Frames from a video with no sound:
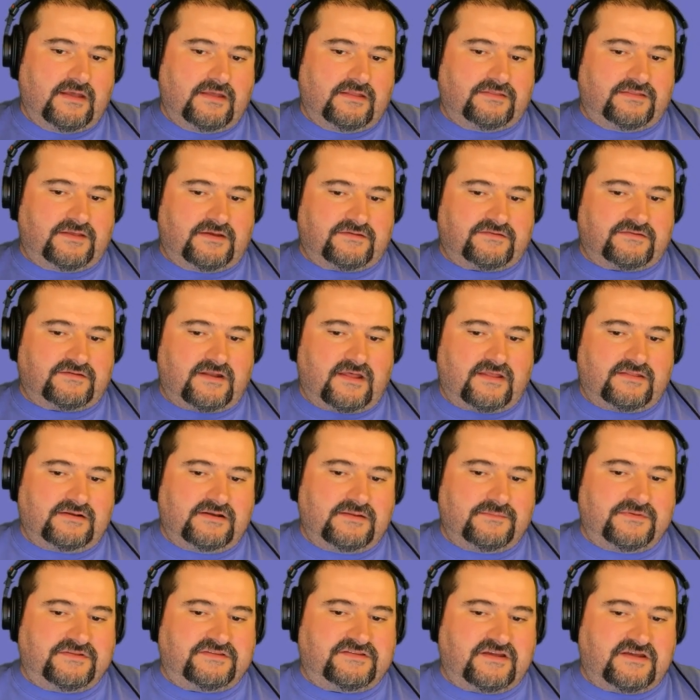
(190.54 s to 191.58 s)
there's another
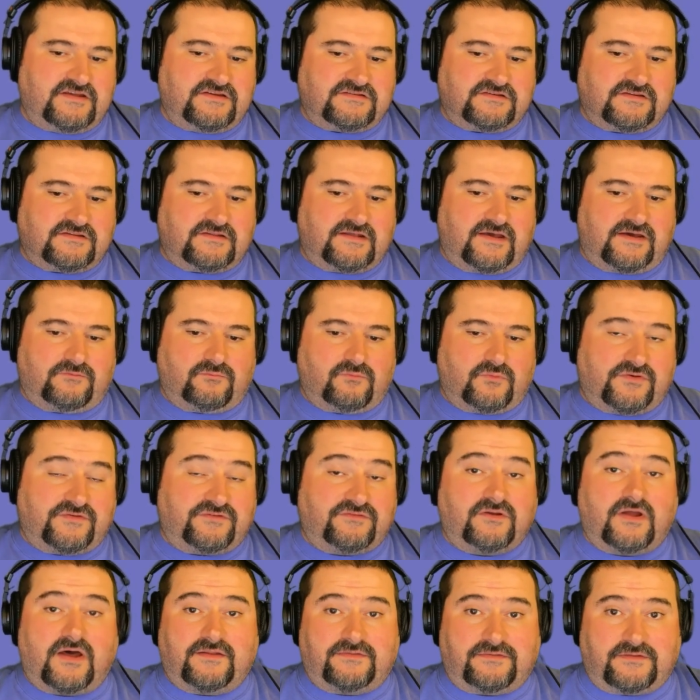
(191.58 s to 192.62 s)
limitation that was
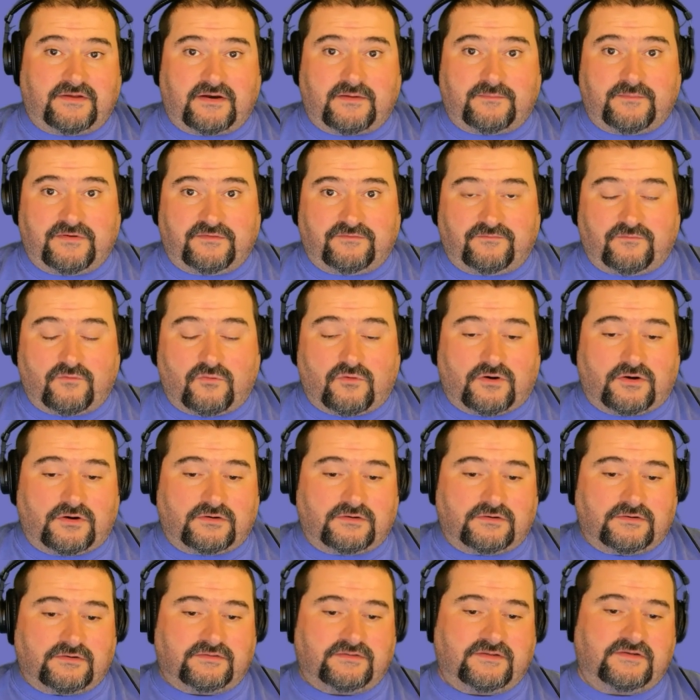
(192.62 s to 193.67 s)
not there before.
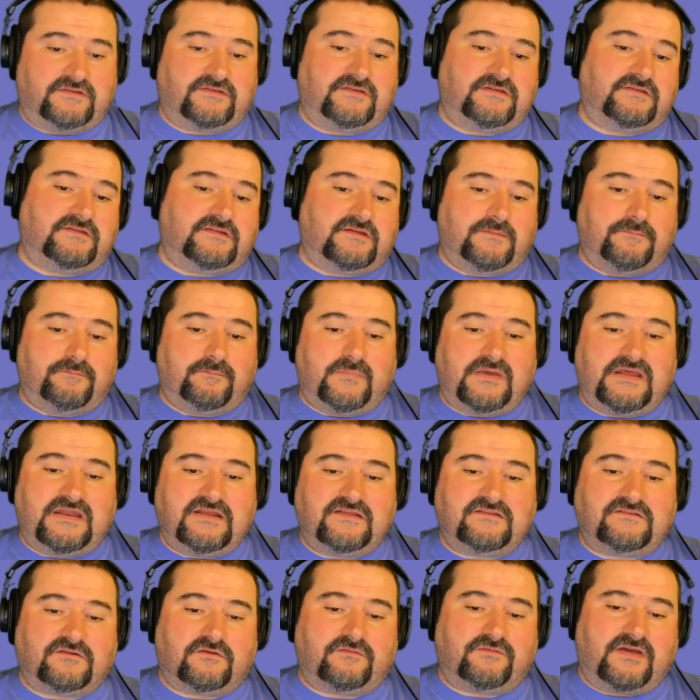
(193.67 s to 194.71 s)
This is the
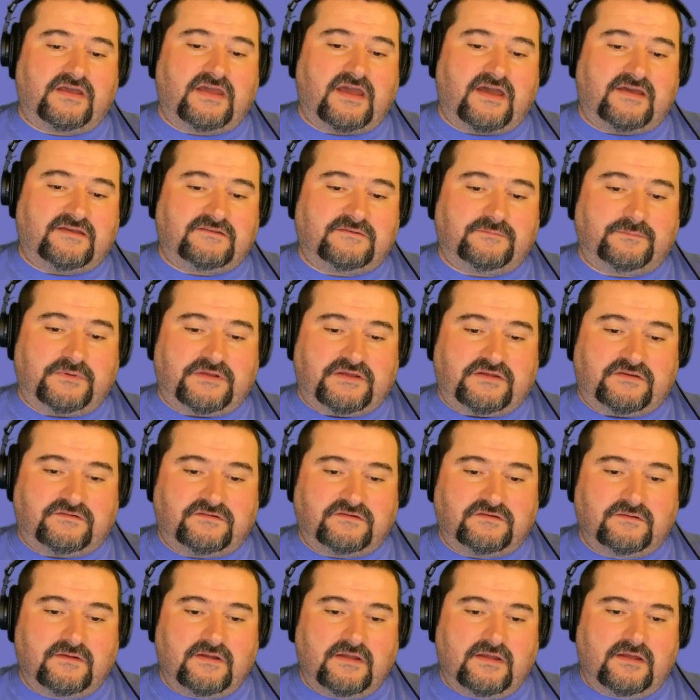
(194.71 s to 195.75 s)
minutes of AI
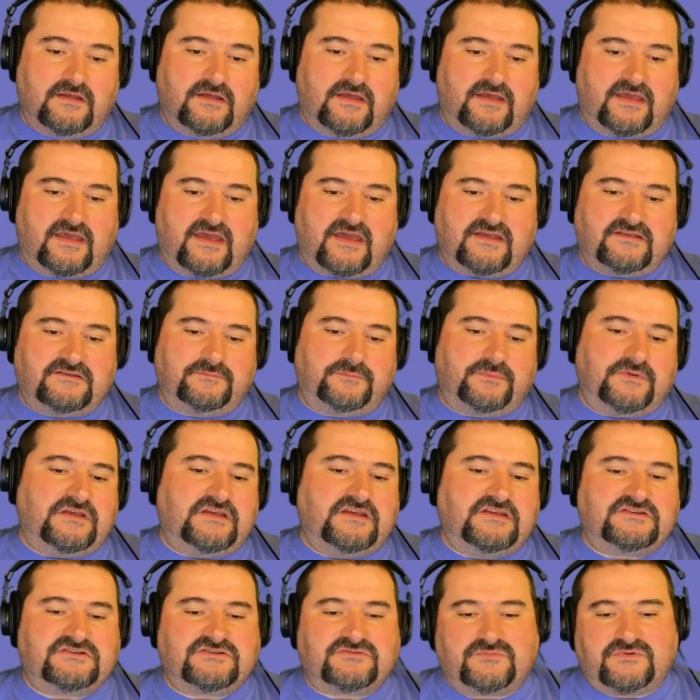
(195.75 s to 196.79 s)
speech. AI
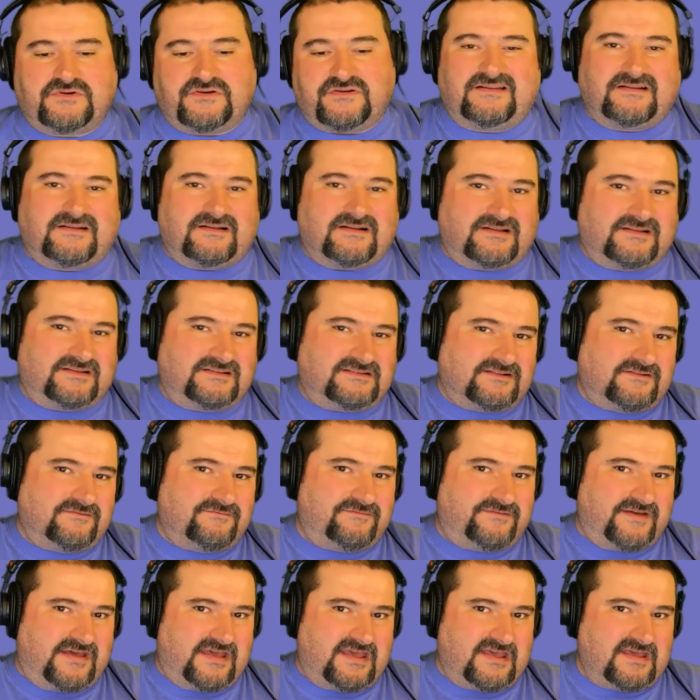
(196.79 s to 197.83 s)
speech was a little
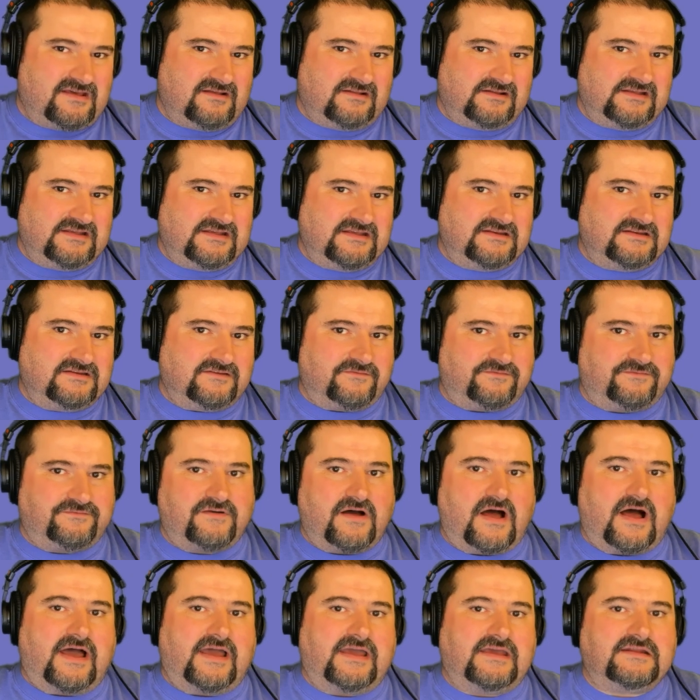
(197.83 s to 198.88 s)
vaguely
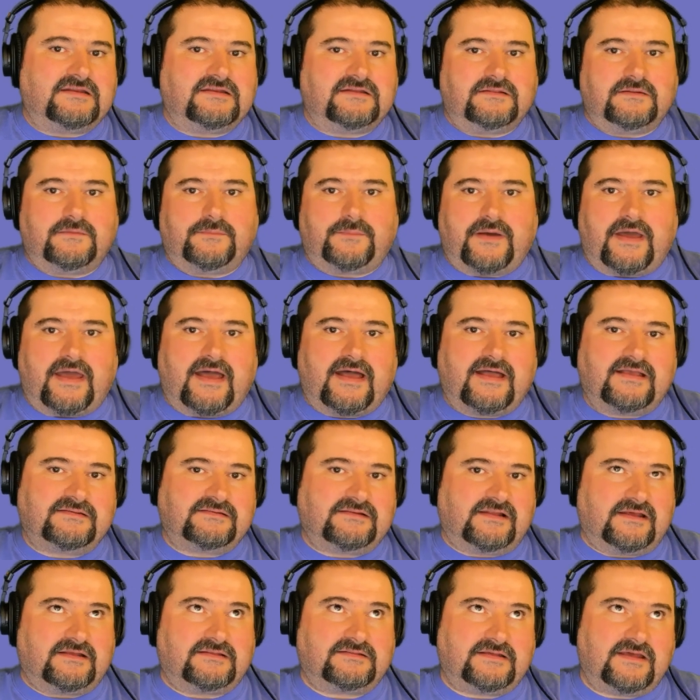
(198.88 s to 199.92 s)
defined in the
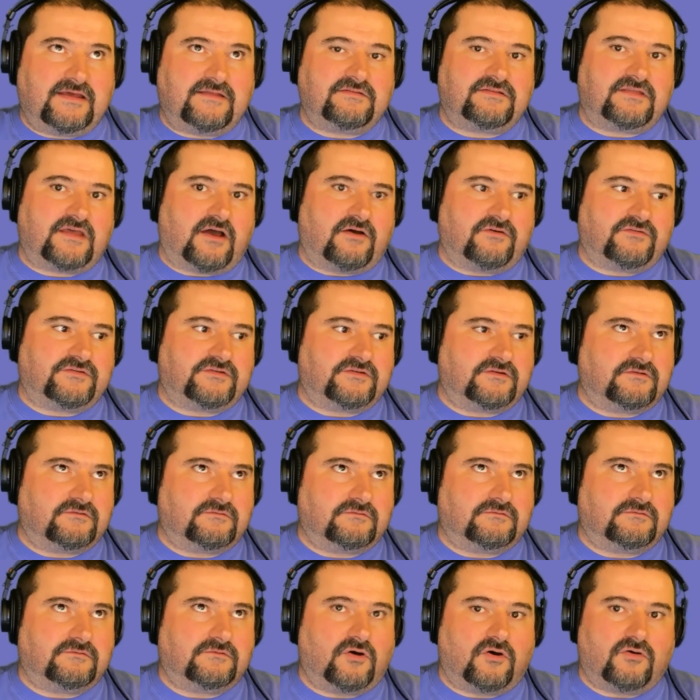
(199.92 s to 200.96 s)
past, like
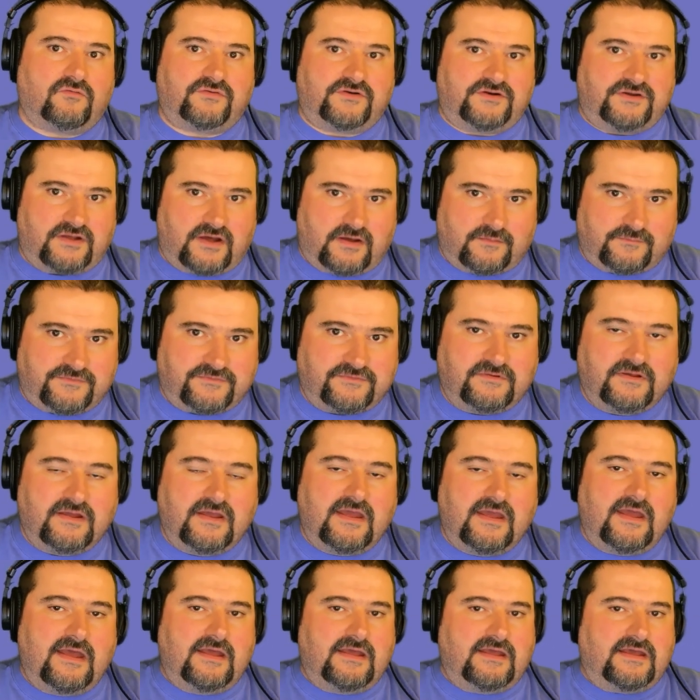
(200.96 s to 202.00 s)
10,000 overdubs.
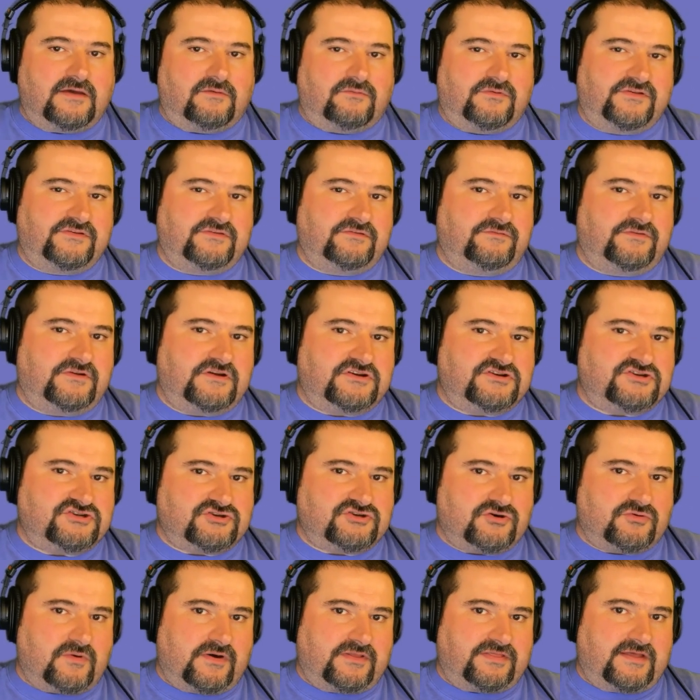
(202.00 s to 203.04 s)
It wasn't really
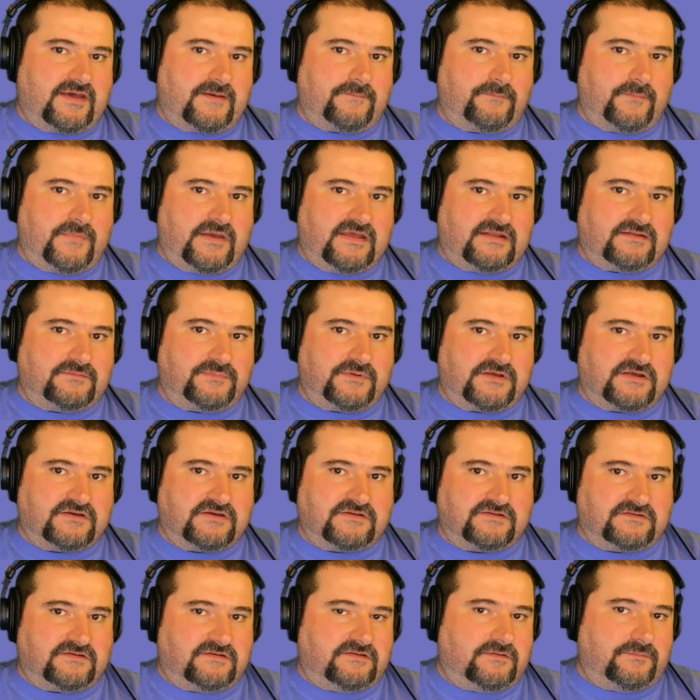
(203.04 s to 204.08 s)
sure what that meant
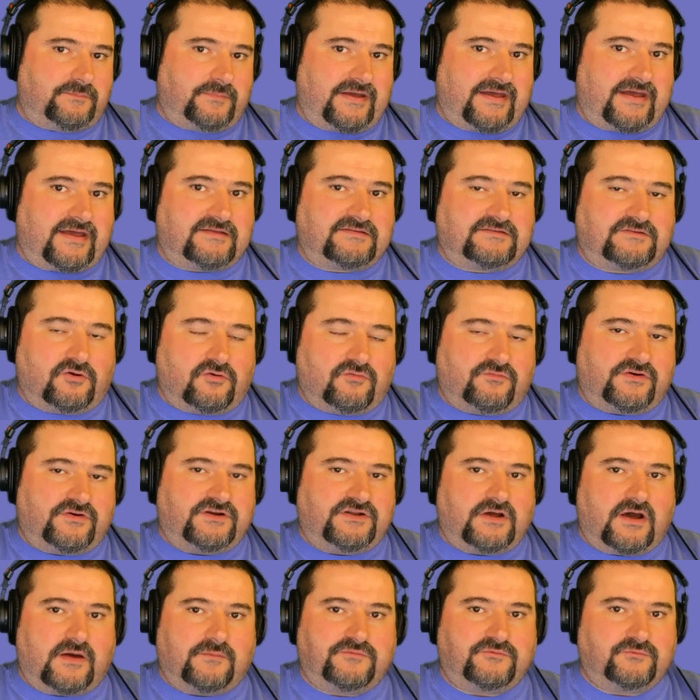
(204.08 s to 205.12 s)
because in the past,
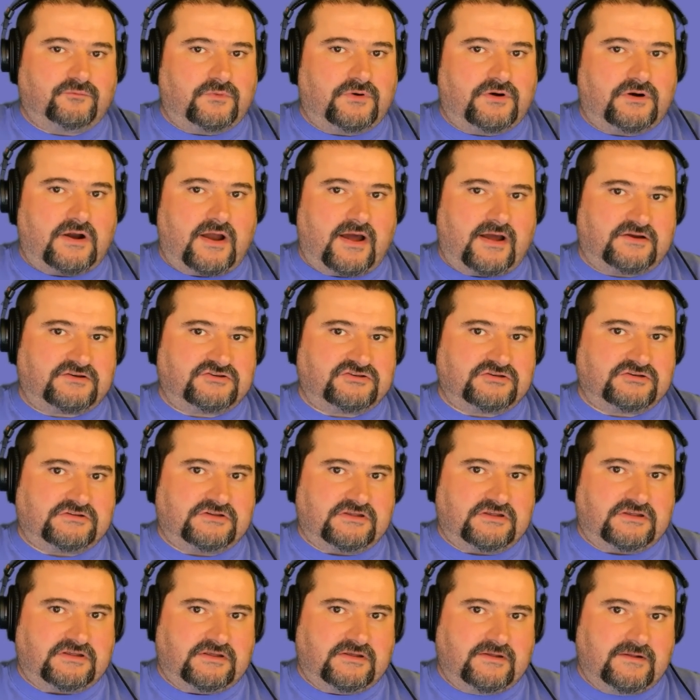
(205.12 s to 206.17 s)
overdubs were
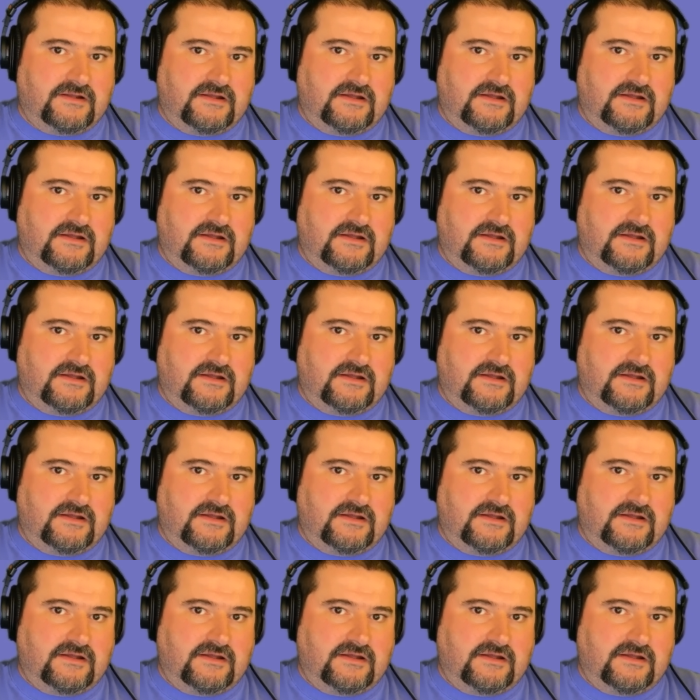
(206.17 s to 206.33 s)
actually